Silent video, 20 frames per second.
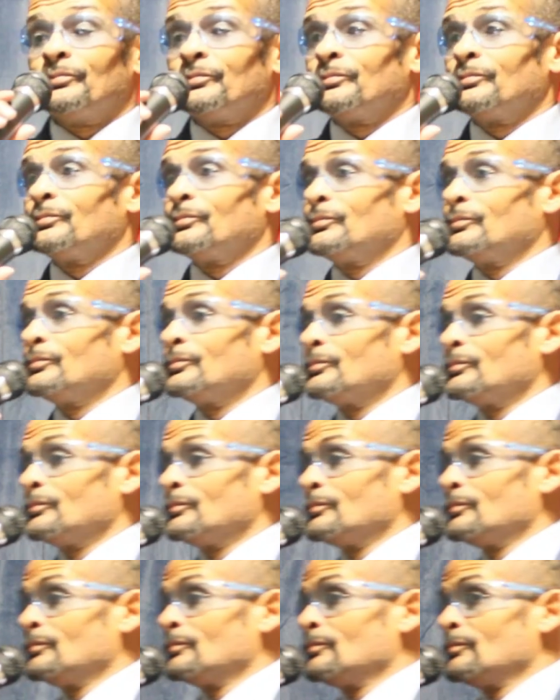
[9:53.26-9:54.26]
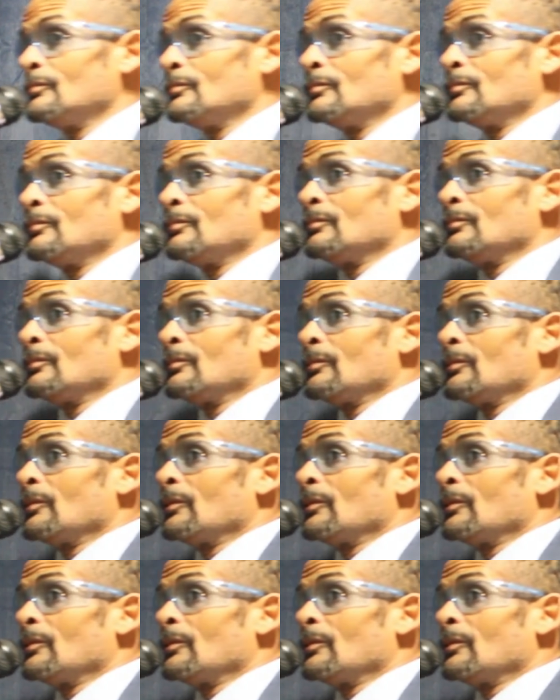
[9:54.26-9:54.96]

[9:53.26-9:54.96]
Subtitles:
(silence)